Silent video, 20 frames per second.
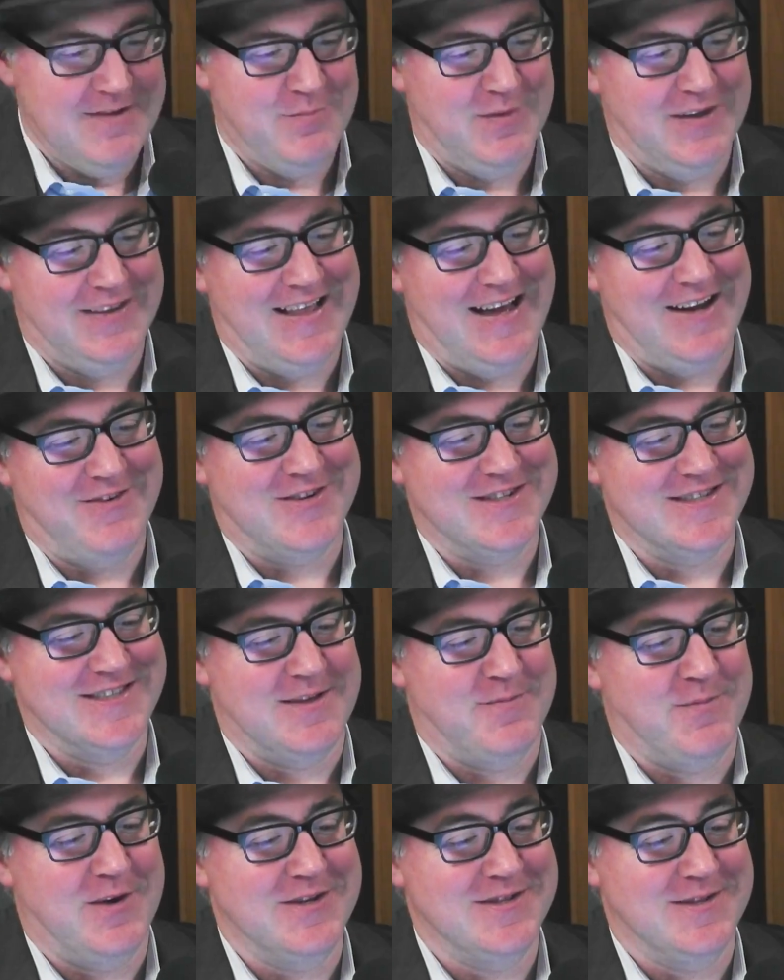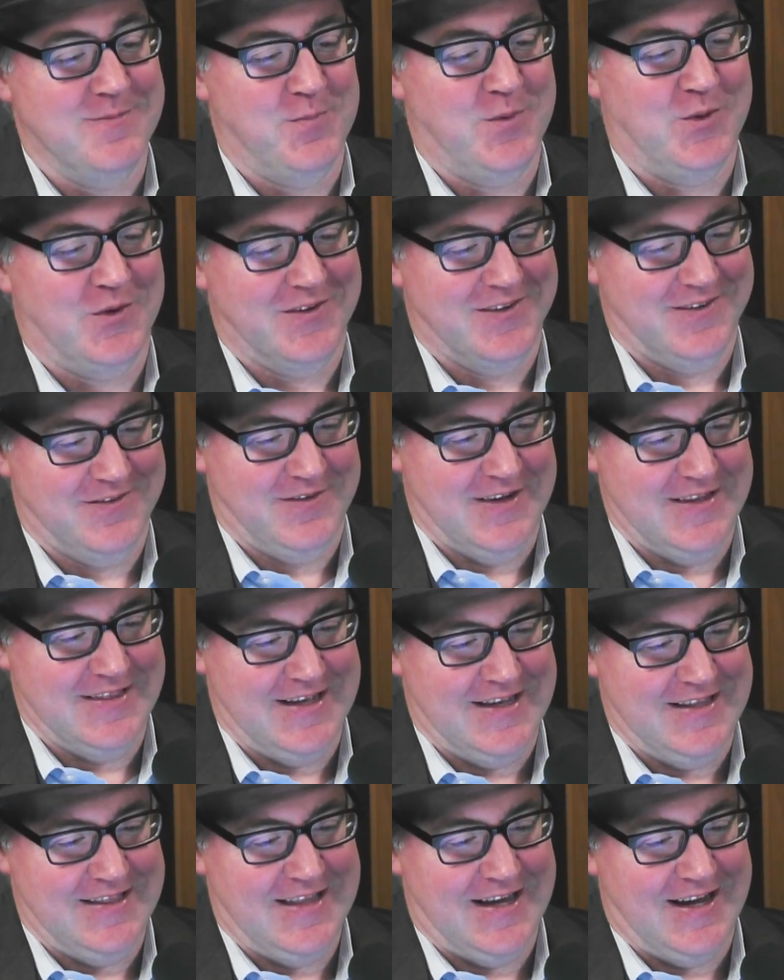But that wasn't the most important event
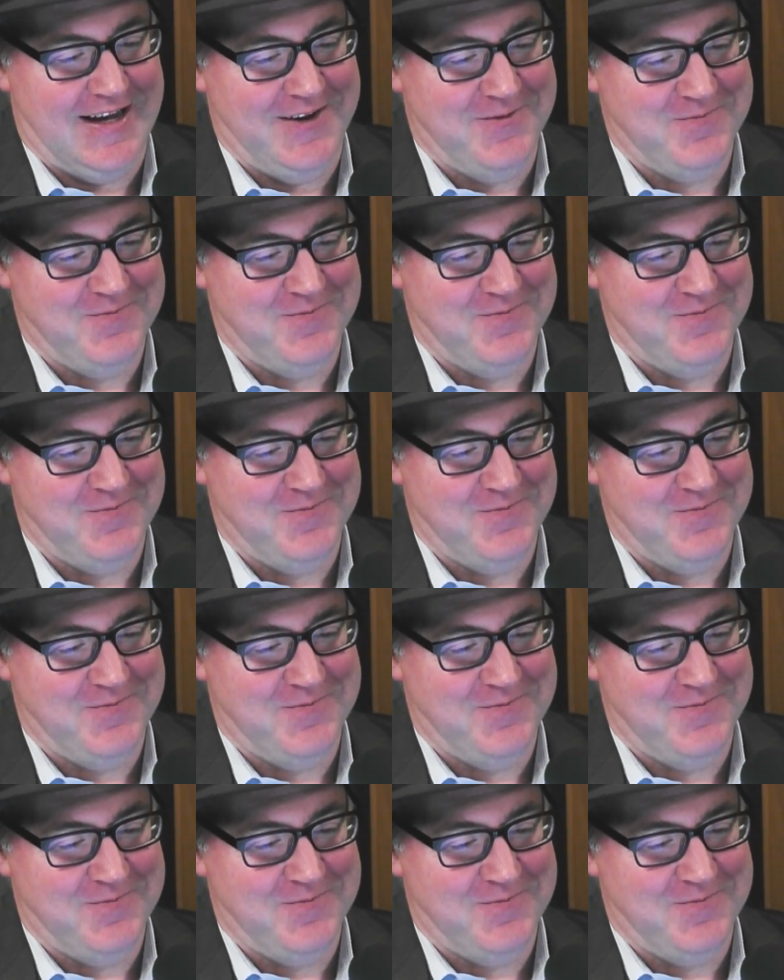that day. No.